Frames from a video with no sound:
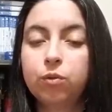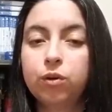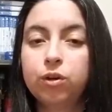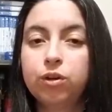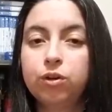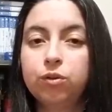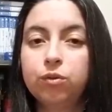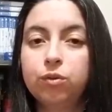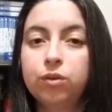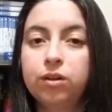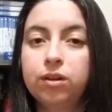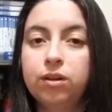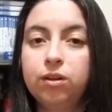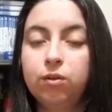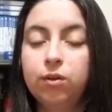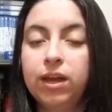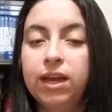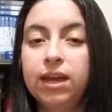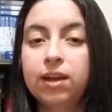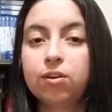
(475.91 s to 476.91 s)
where you
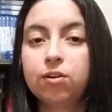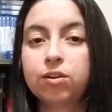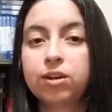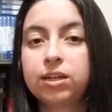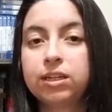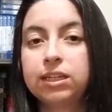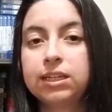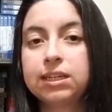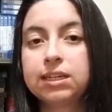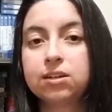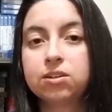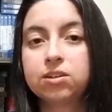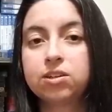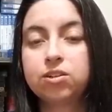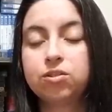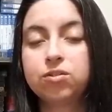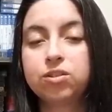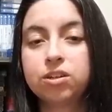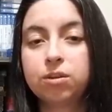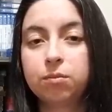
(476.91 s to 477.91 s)
hit or click or
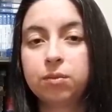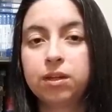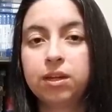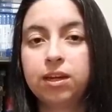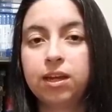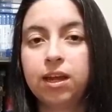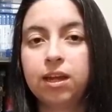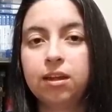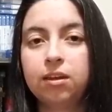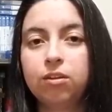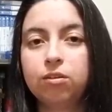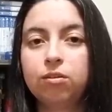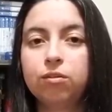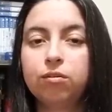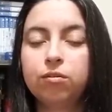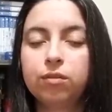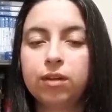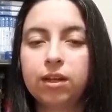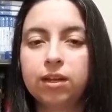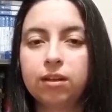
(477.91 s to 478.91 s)
do something, and
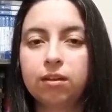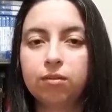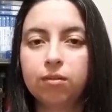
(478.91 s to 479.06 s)
it'll